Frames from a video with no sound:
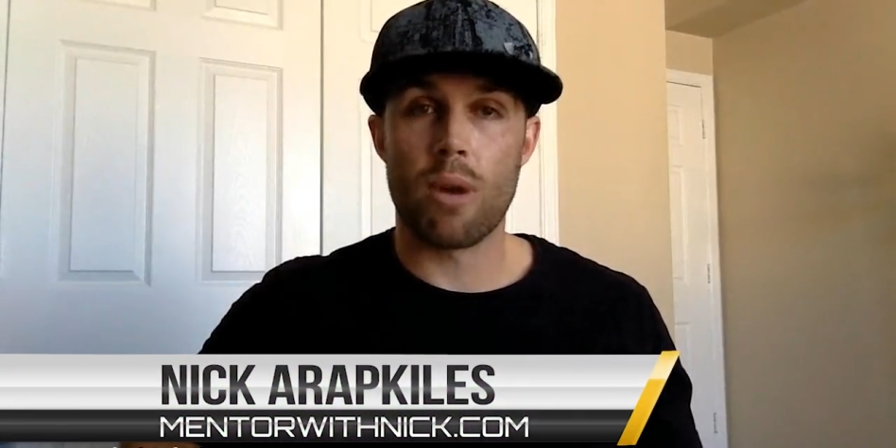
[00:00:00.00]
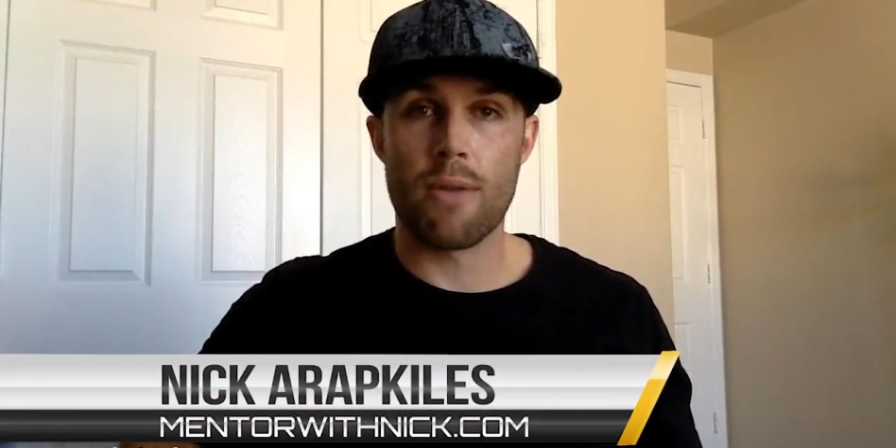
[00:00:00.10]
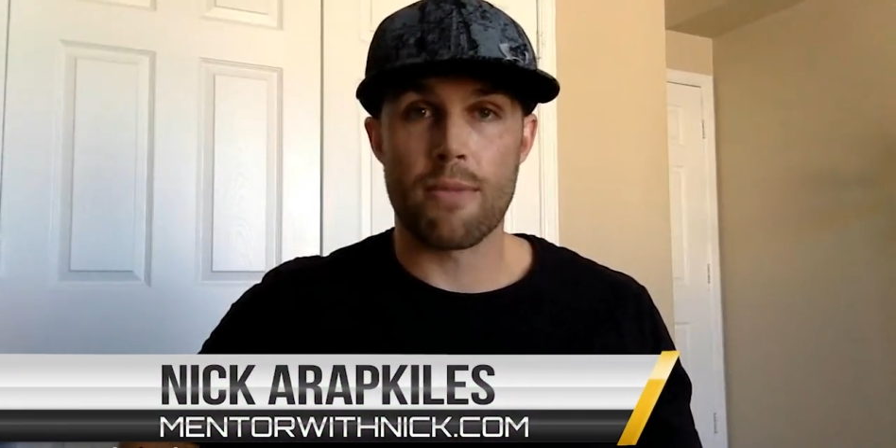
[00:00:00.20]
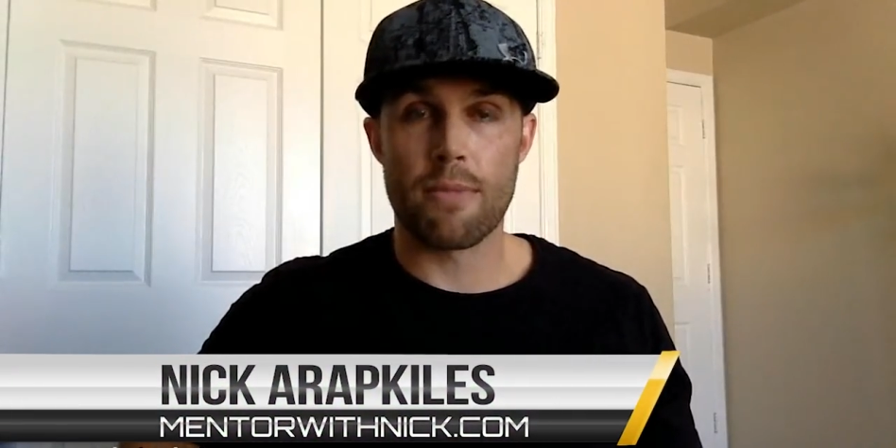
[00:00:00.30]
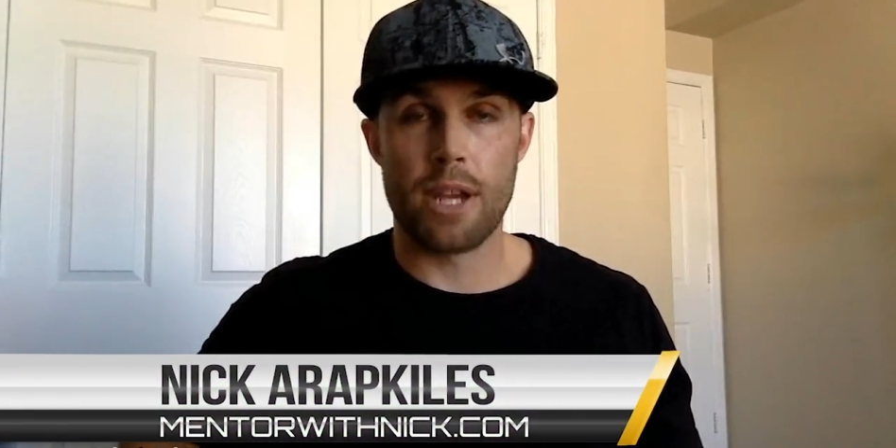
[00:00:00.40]

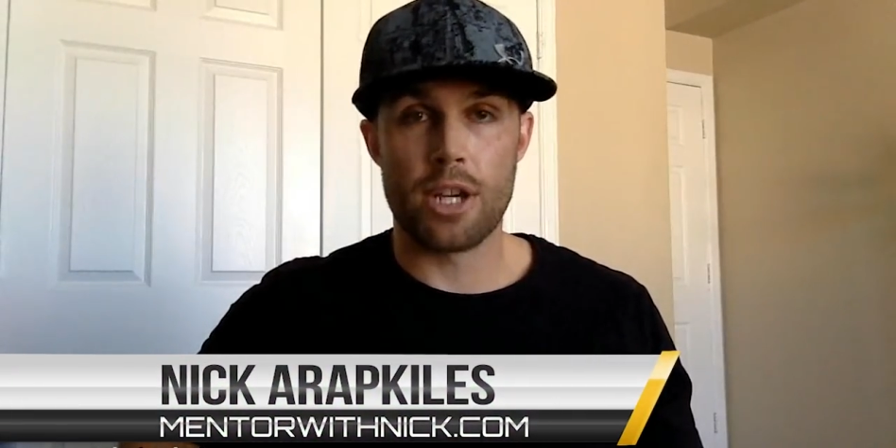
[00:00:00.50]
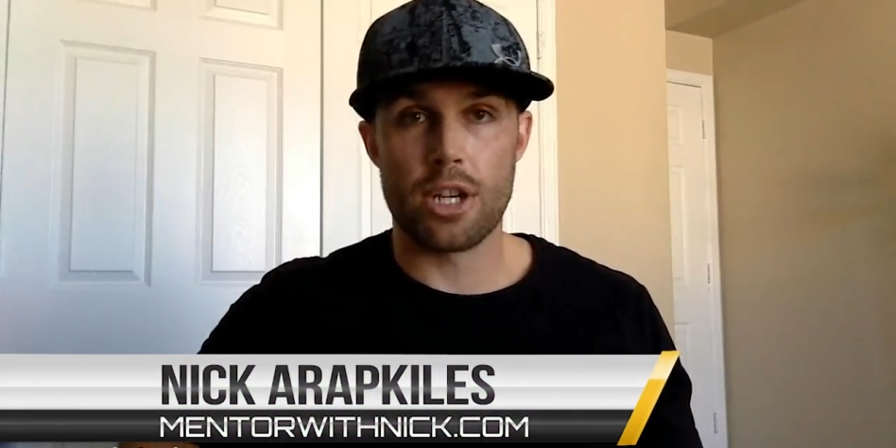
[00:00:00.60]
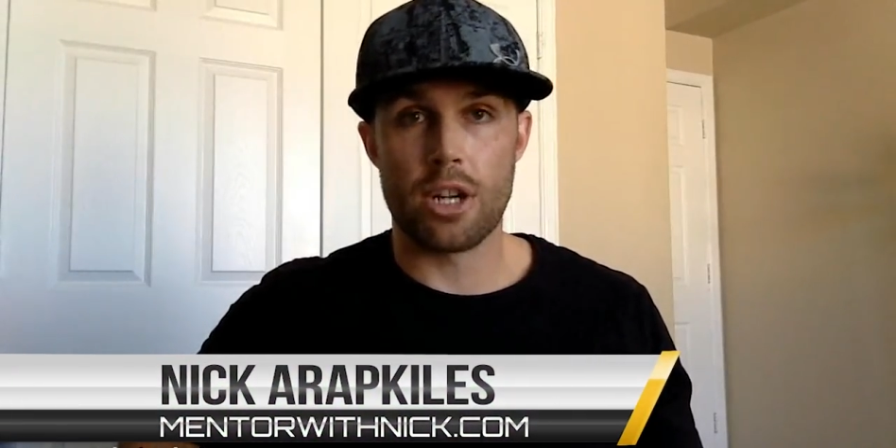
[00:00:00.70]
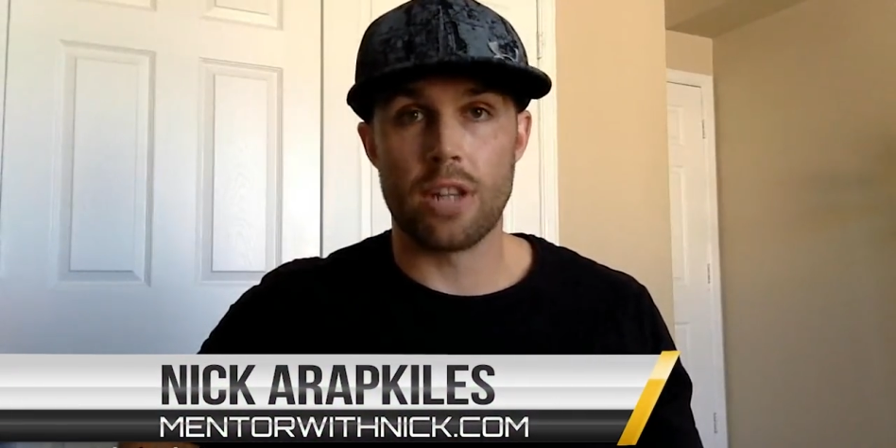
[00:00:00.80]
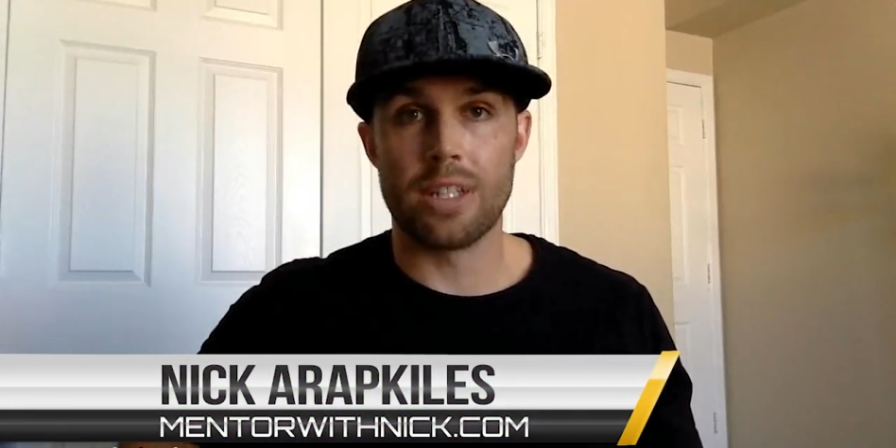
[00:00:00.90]

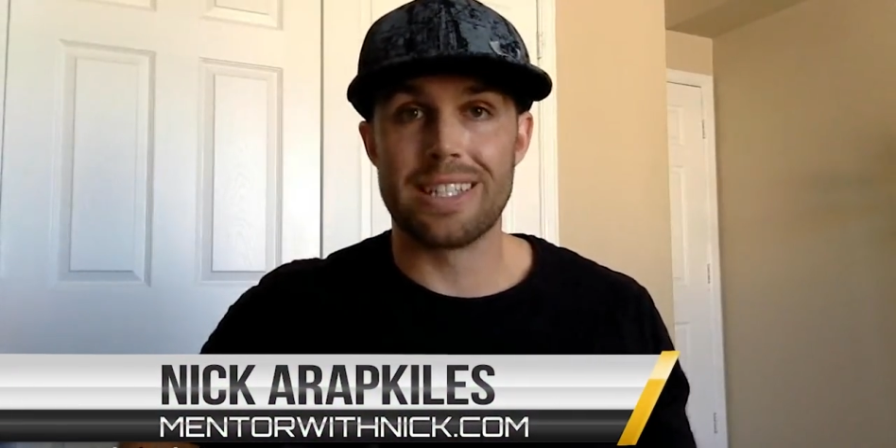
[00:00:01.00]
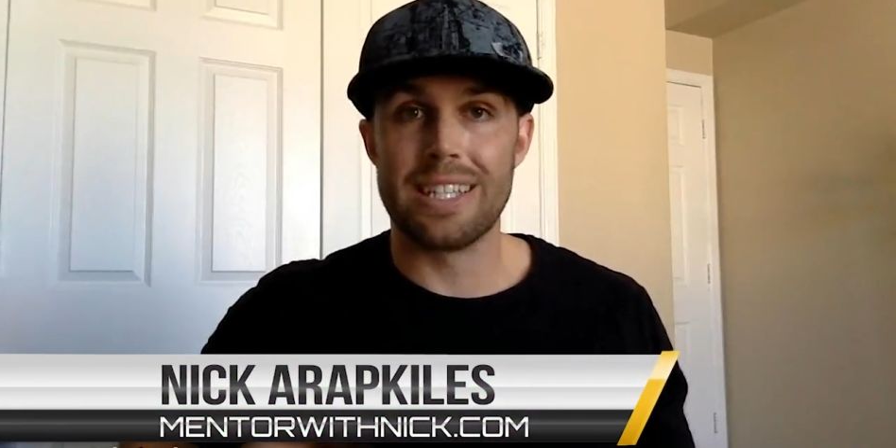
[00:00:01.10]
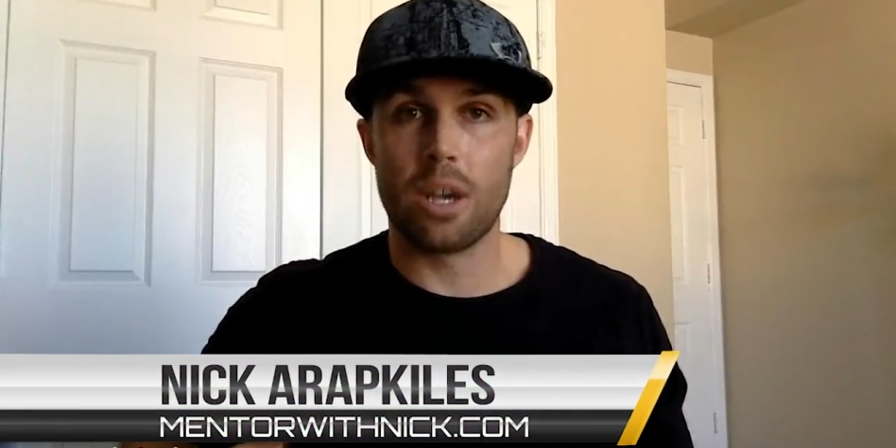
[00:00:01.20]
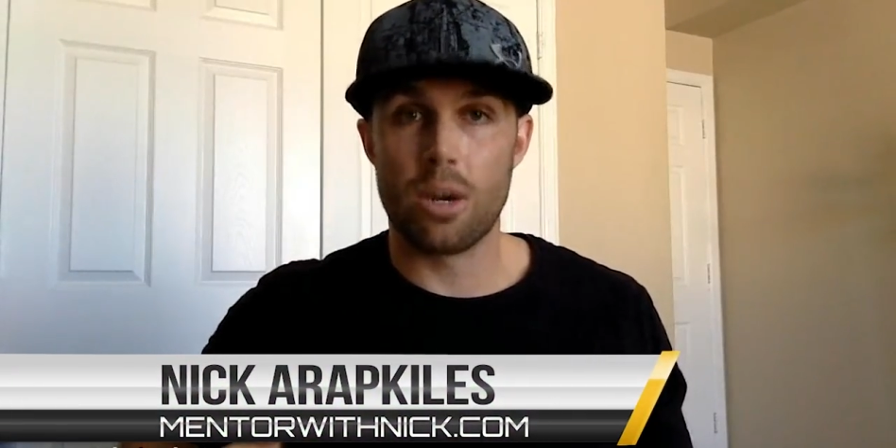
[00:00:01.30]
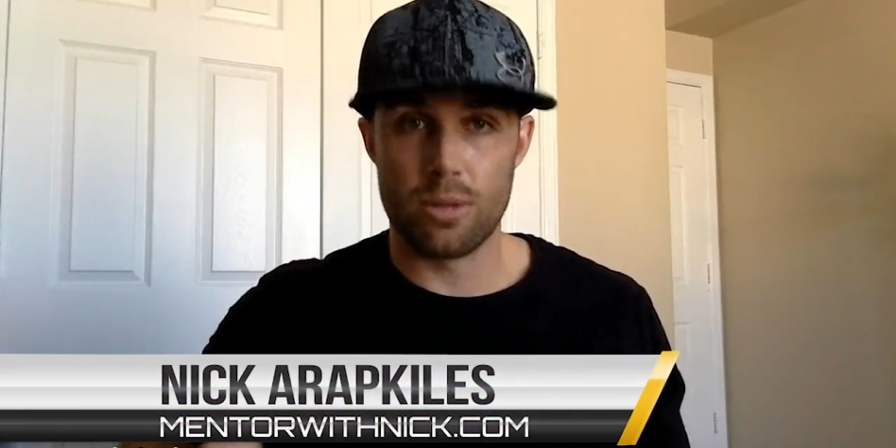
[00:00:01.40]
information on the
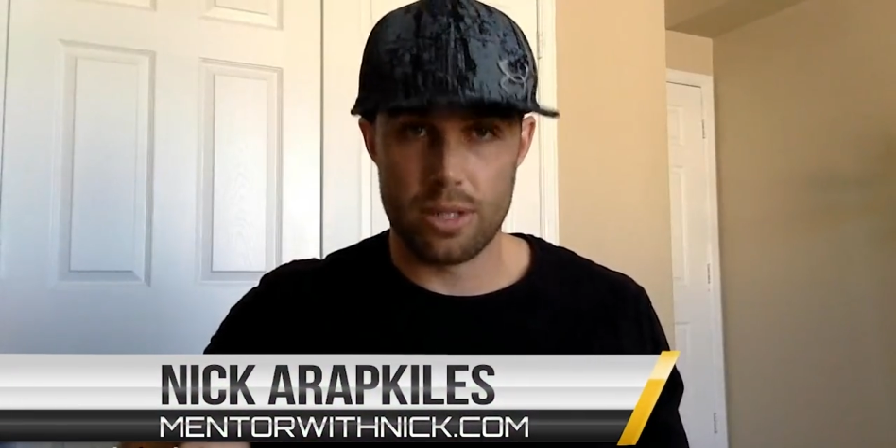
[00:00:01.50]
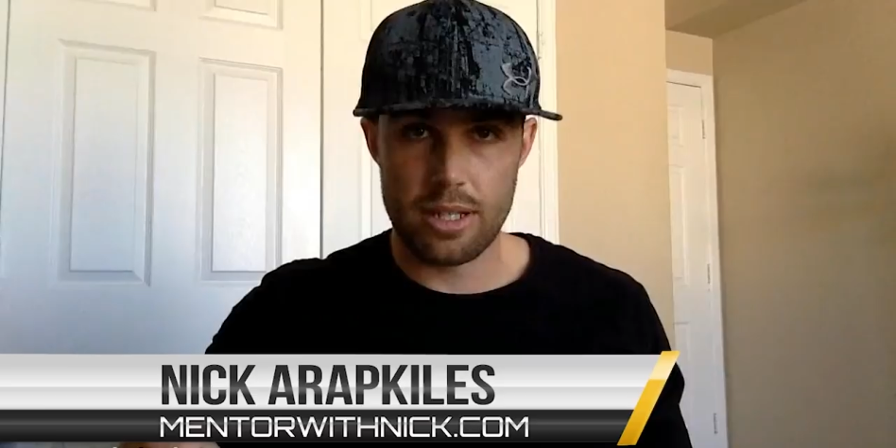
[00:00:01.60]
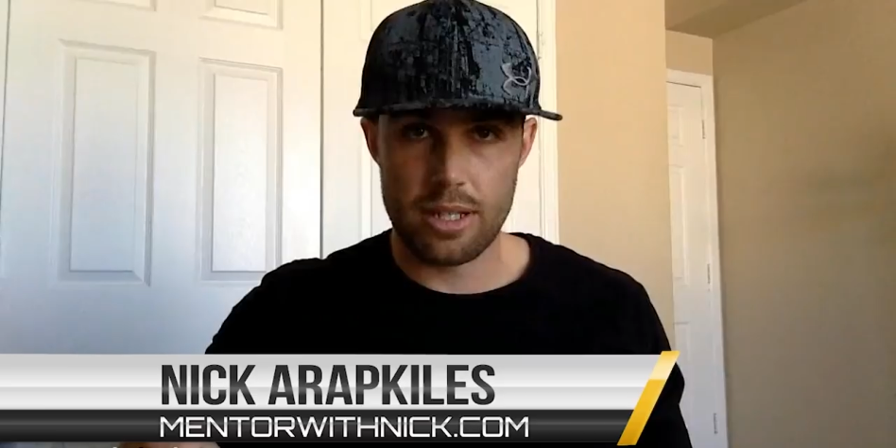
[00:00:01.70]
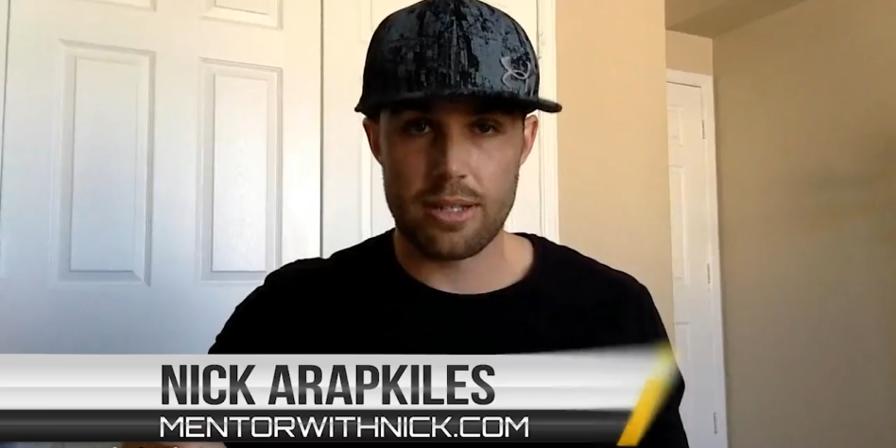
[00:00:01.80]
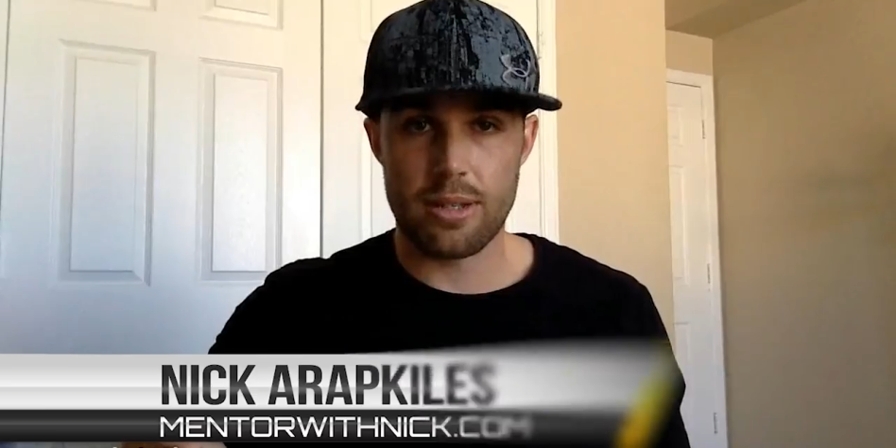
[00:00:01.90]
Z-code
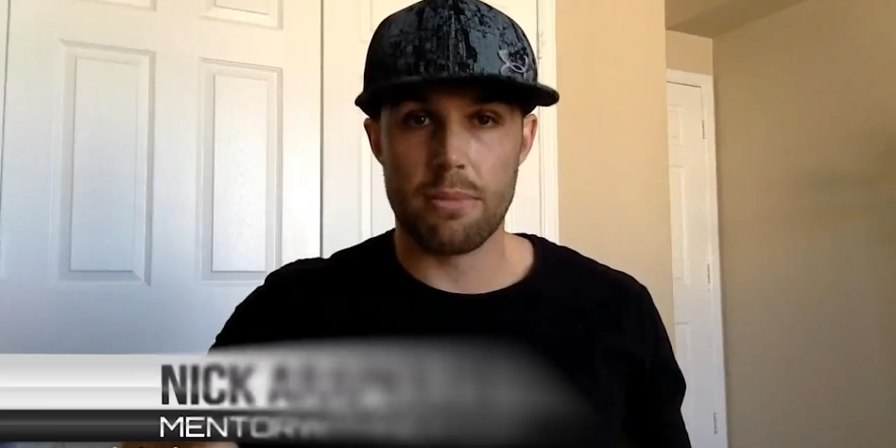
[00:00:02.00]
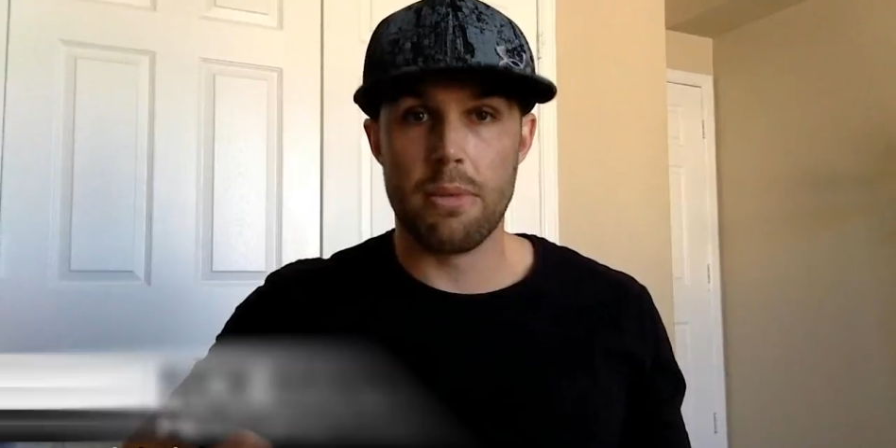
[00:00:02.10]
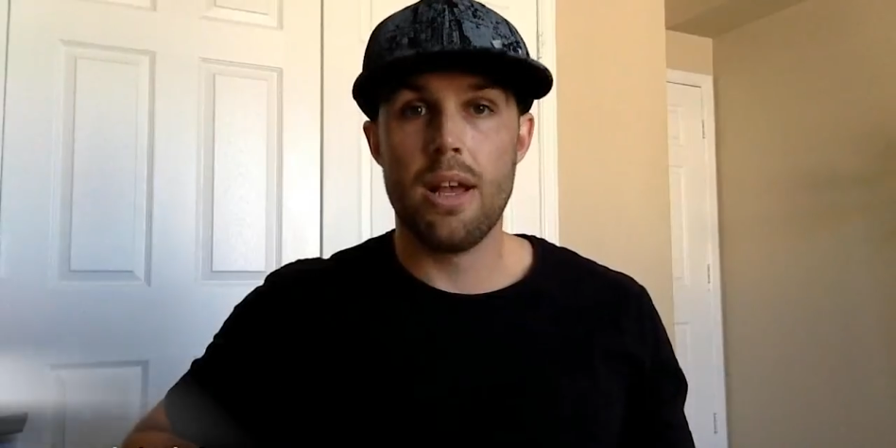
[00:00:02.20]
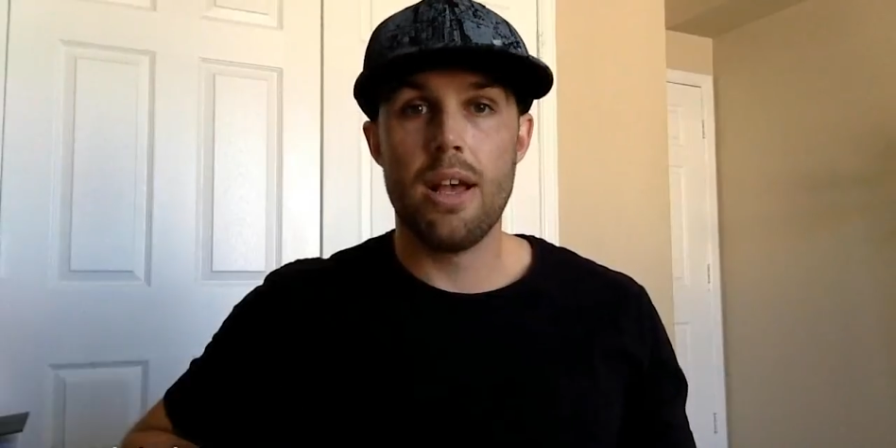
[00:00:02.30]
system.